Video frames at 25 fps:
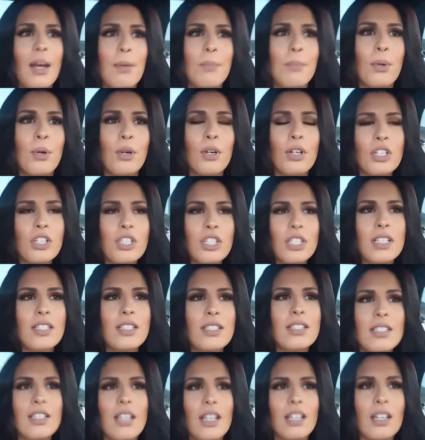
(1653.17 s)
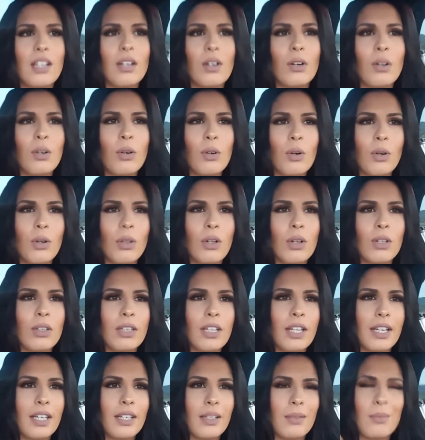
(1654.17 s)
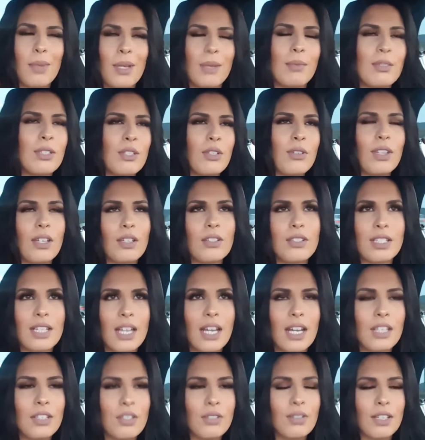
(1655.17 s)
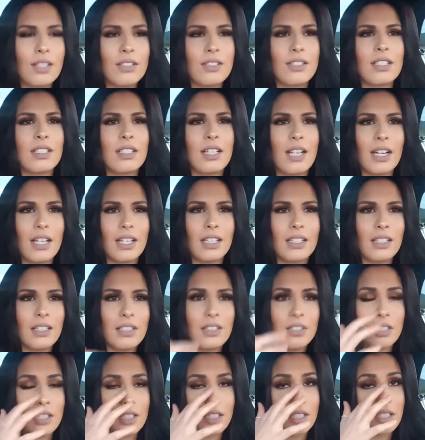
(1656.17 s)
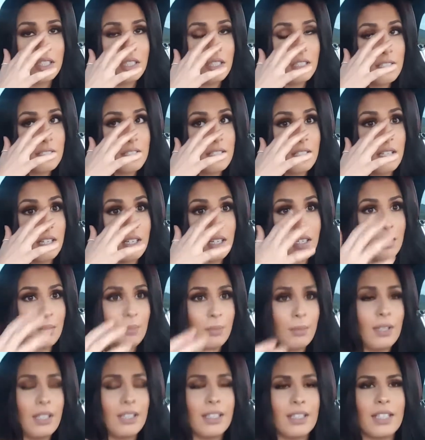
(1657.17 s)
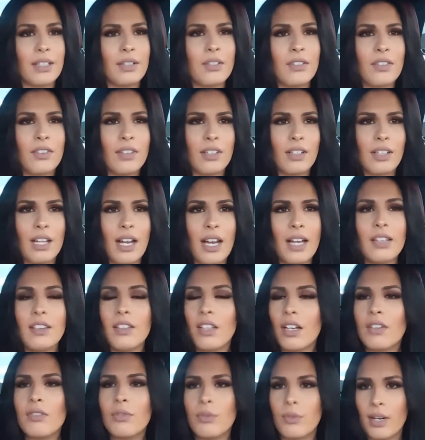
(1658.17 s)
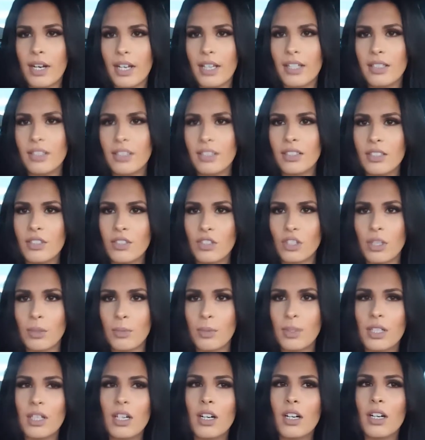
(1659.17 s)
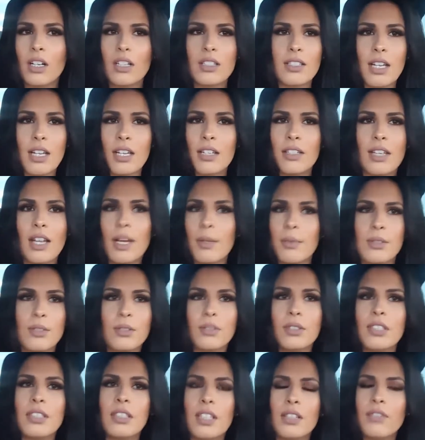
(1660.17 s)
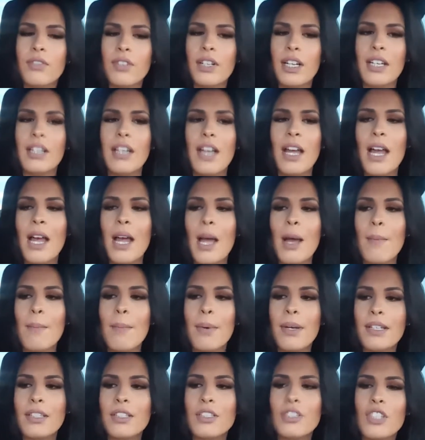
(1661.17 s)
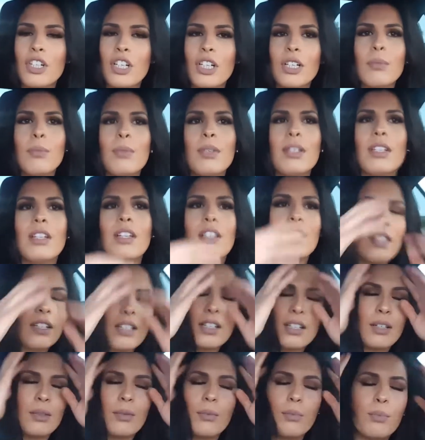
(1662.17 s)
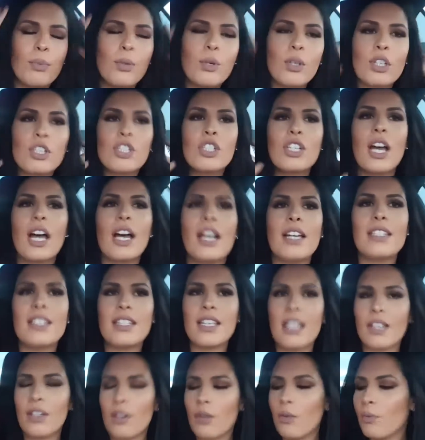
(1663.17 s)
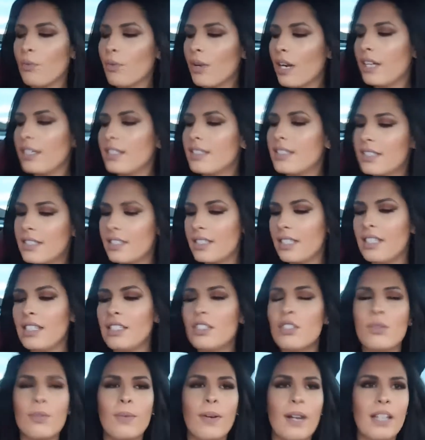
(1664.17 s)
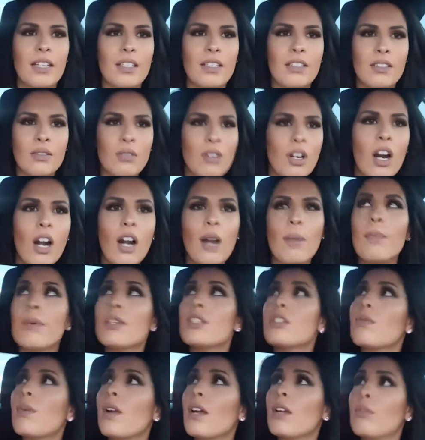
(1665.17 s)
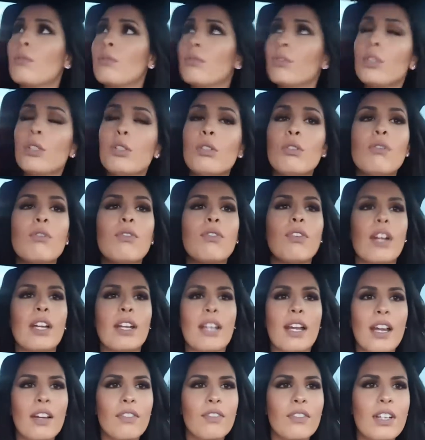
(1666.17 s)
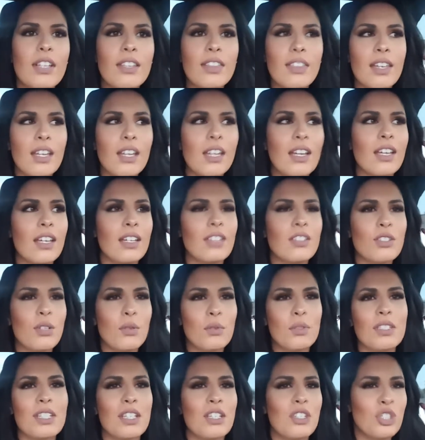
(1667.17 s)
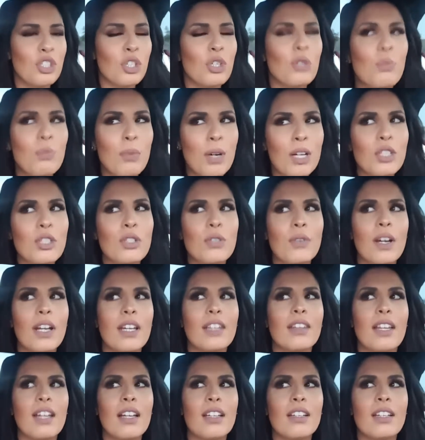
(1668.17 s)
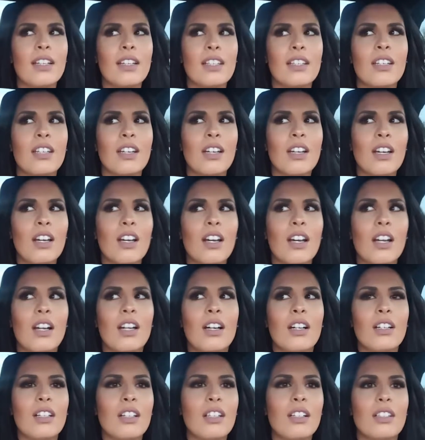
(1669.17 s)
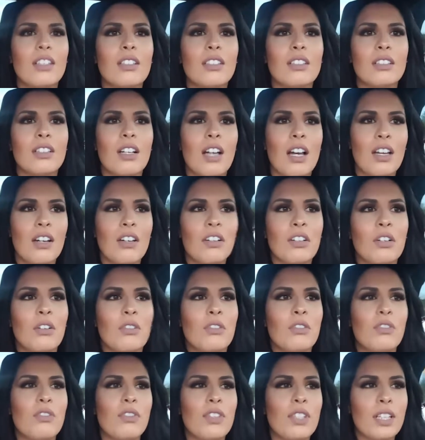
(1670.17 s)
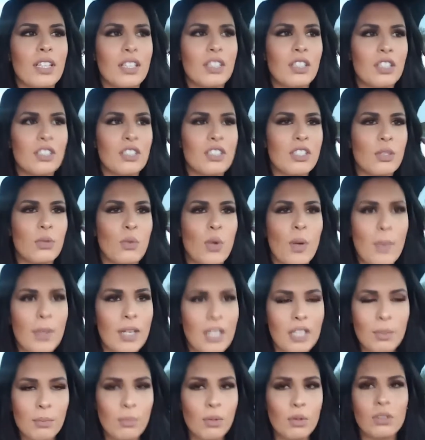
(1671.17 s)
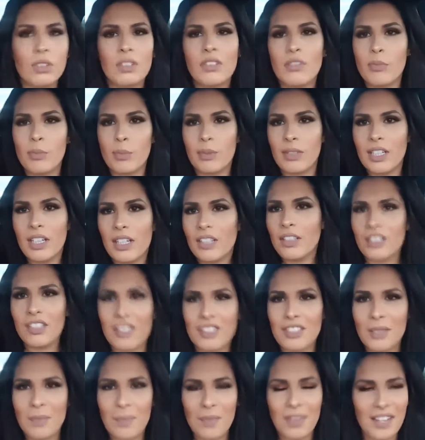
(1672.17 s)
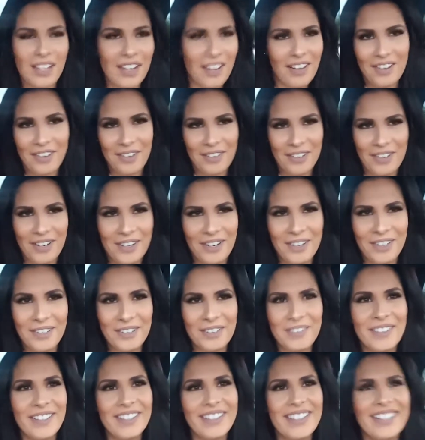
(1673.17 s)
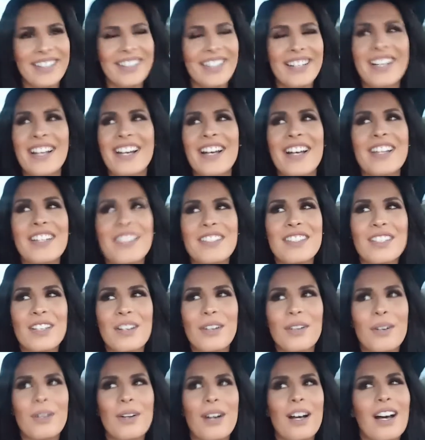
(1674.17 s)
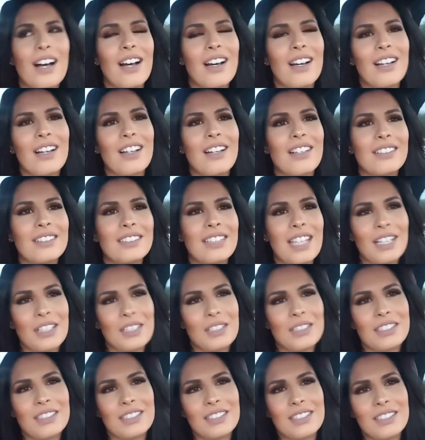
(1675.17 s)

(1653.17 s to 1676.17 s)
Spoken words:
Porsche's like maybe 2008, 2009 interiors, like, I love red in German cars. I absolutely love red, but the Porsche has like red seats, red carpets, red roof, red everything, and so it's like too much red that, like, I don't know, you feel like you're swimming in a pool of blood or something. I don't know. So that's